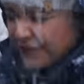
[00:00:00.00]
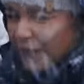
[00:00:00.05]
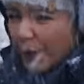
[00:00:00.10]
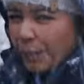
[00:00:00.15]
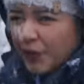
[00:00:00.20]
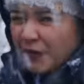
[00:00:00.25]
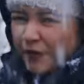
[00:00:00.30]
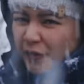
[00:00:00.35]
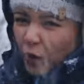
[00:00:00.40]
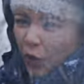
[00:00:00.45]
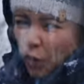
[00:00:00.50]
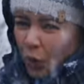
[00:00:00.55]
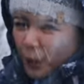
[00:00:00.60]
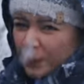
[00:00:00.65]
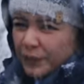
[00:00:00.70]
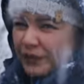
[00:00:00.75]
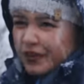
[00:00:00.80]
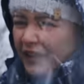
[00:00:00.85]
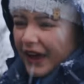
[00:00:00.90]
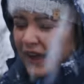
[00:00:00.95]
if it
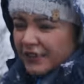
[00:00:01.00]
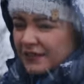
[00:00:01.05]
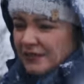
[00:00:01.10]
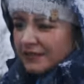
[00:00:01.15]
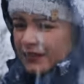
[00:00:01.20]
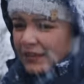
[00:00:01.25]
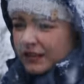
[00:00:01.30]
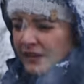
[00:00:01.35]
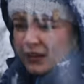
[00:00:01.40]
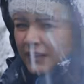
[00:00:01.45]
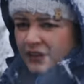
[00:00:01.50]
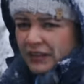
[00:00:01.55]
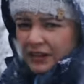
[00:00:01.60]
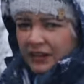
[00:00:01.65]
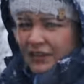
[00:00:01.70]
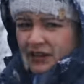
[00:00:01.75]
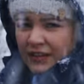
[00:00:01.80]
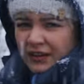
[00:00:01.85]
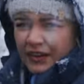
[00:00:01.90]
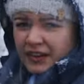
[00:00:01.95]
performs, then,
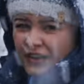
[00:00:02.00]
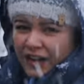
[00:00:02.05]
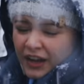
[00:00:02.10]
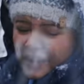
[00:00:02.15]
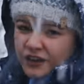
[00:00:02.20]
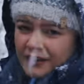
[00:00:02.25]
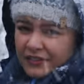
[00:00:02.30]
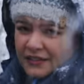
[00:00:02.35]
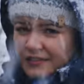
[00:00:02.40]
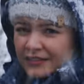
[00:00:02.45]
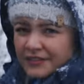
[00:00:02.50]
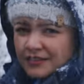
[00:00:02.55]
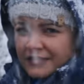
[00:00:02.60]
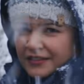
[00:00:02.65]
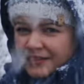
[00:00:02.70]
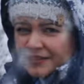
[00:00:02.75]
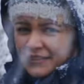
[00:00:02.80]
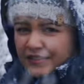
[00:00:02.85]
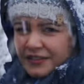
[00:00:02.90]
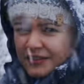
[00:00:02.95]
you know,
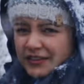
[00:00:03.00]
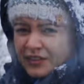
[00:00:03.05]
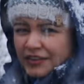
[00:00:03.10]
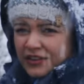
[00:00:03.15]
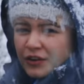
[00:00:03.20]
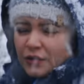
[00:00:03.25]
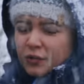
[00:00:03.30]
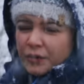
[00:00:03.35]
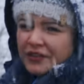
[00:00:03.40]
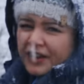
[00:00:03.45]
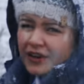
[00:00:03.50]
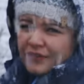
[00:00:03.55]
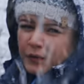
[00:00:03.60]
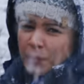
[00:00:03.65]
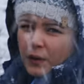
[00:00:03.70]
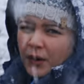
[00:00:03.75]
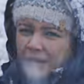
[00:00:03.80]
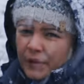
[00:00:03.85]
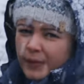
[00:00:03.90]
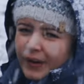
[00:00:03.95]
you don't always have
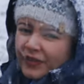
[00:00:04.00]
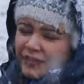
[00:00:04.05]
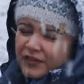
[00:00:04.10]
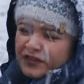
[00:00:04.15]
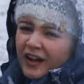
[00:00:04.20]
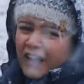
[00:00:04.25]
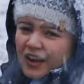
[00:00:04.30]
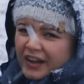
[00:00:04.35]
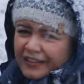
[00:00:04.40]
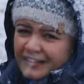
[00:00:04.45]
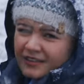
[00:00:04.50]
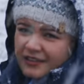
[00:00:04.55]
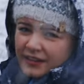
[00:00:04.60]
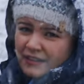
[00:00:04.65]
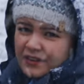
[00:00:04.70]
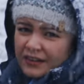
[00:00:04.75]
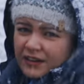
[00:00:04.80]
to worry about the size.